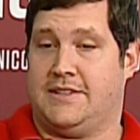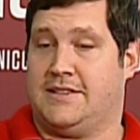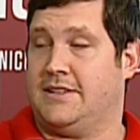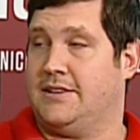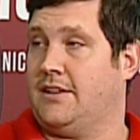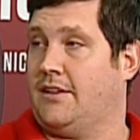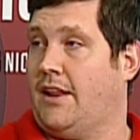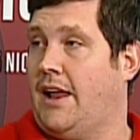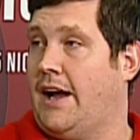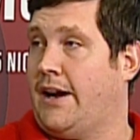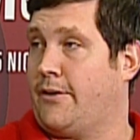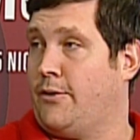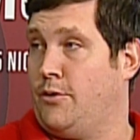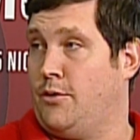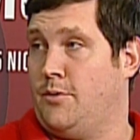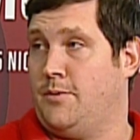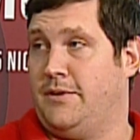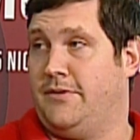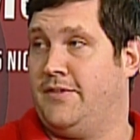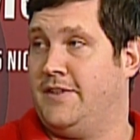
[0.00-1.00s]
in the locker
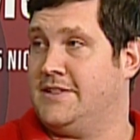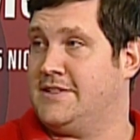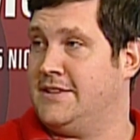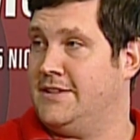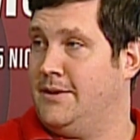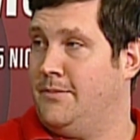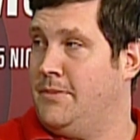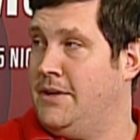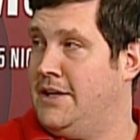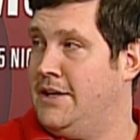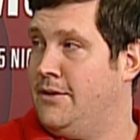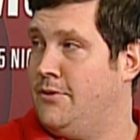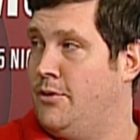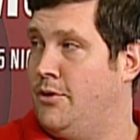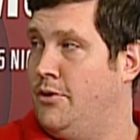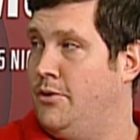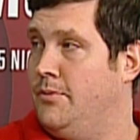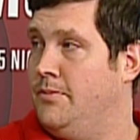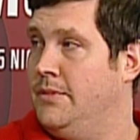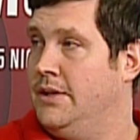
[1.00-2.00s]
room, he fits in the meeting
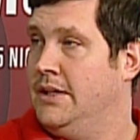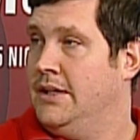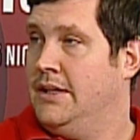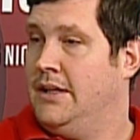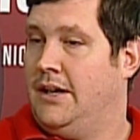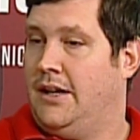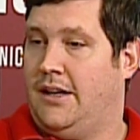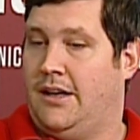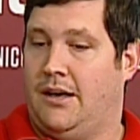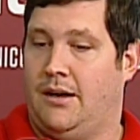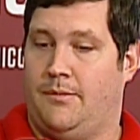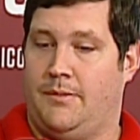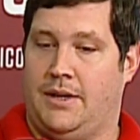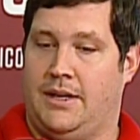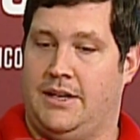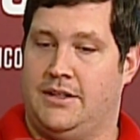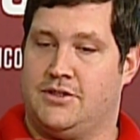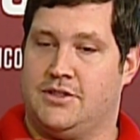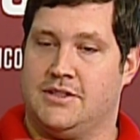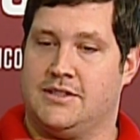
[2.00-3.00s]
room. And
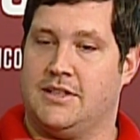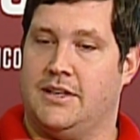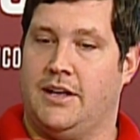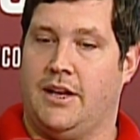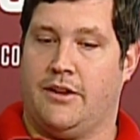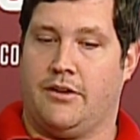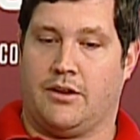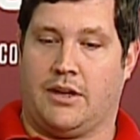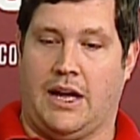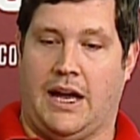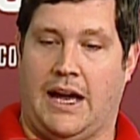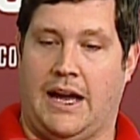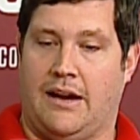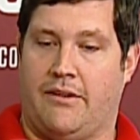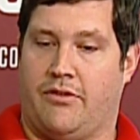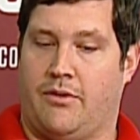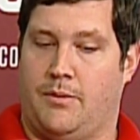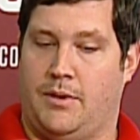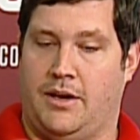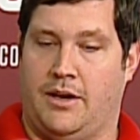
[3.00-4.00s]
it's just another guy
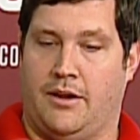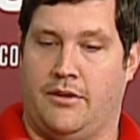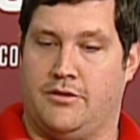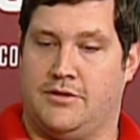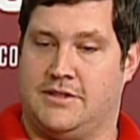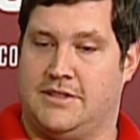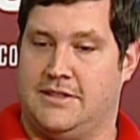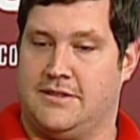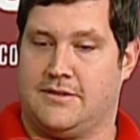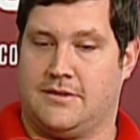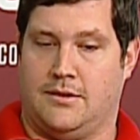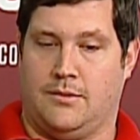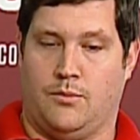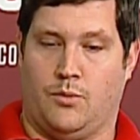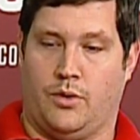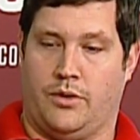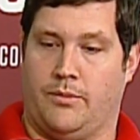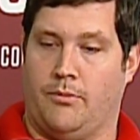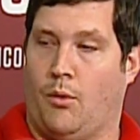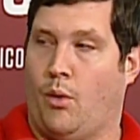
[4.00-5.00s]
from another system
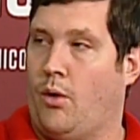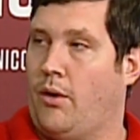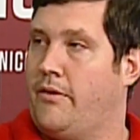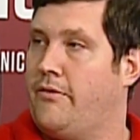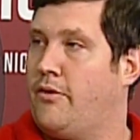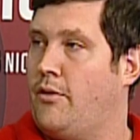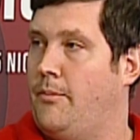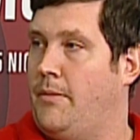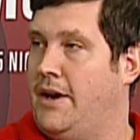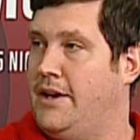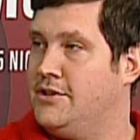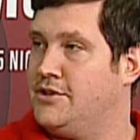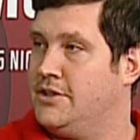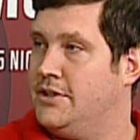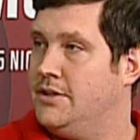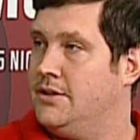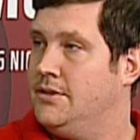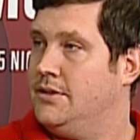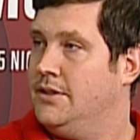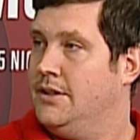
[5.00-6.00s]
with more
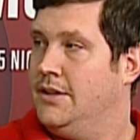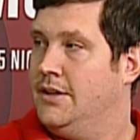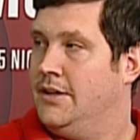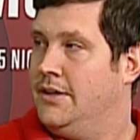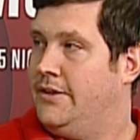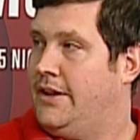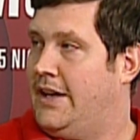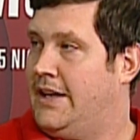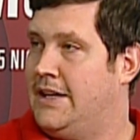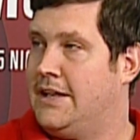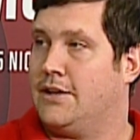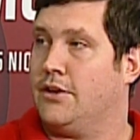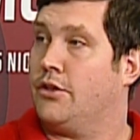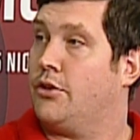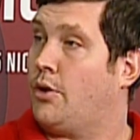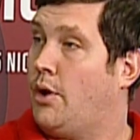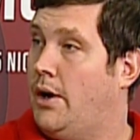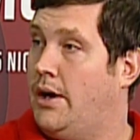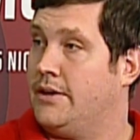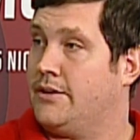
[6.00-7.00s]
information that he can
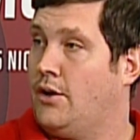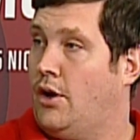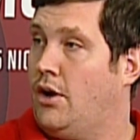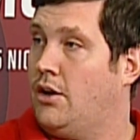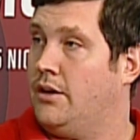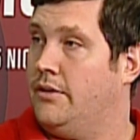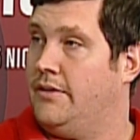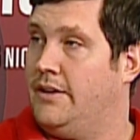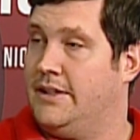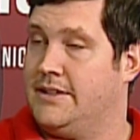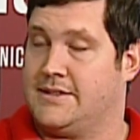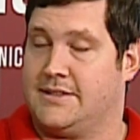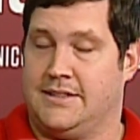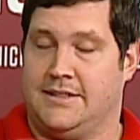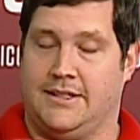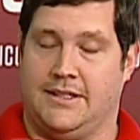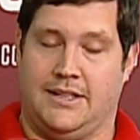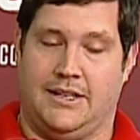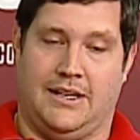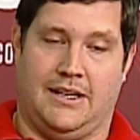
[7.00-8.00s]
throw out to all of us.
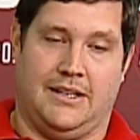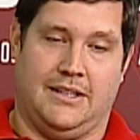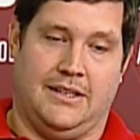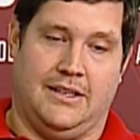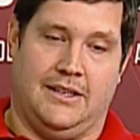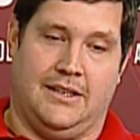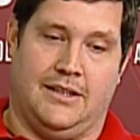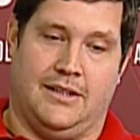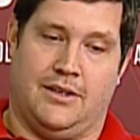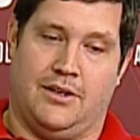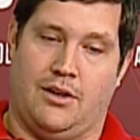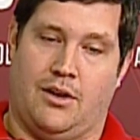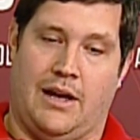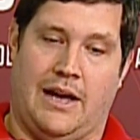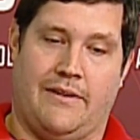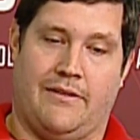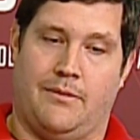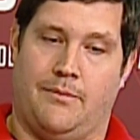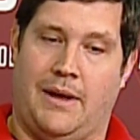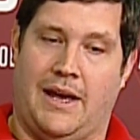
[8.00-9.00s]
And,
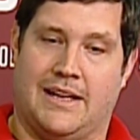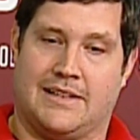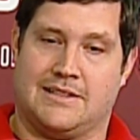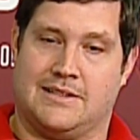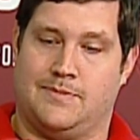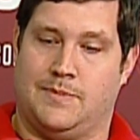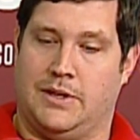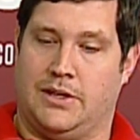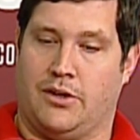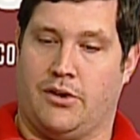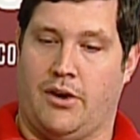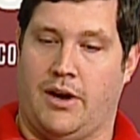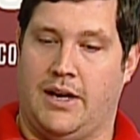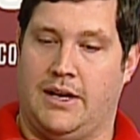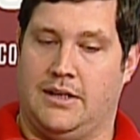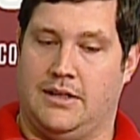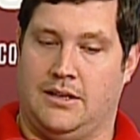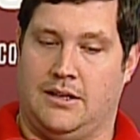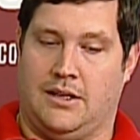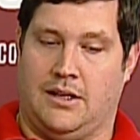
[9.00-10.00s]
having Max has been
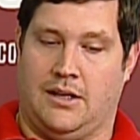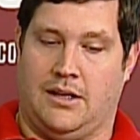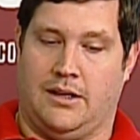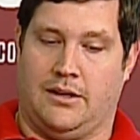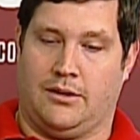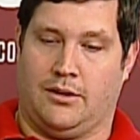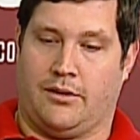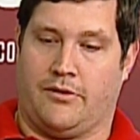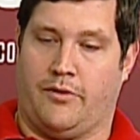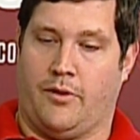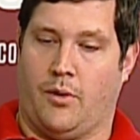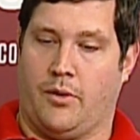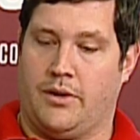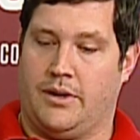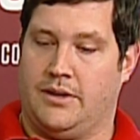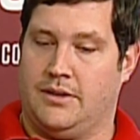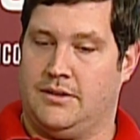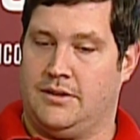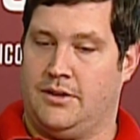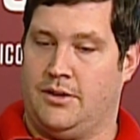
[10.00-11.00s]
great, and look forward
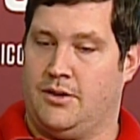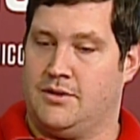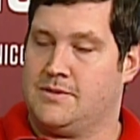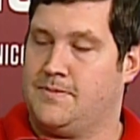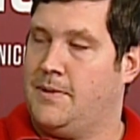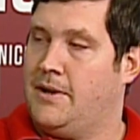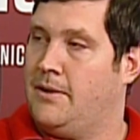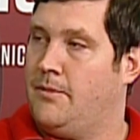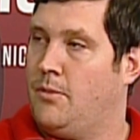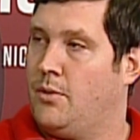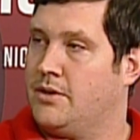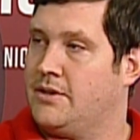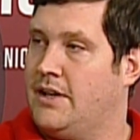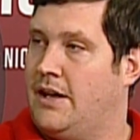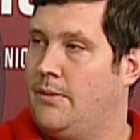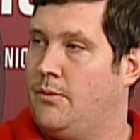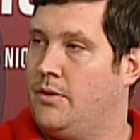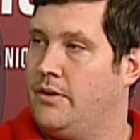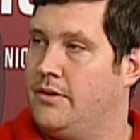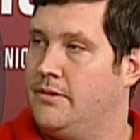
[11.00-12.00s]
to, spending more
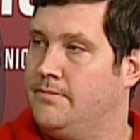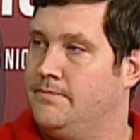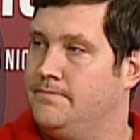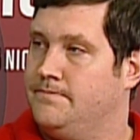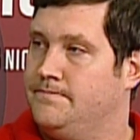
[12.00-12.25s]
time with him.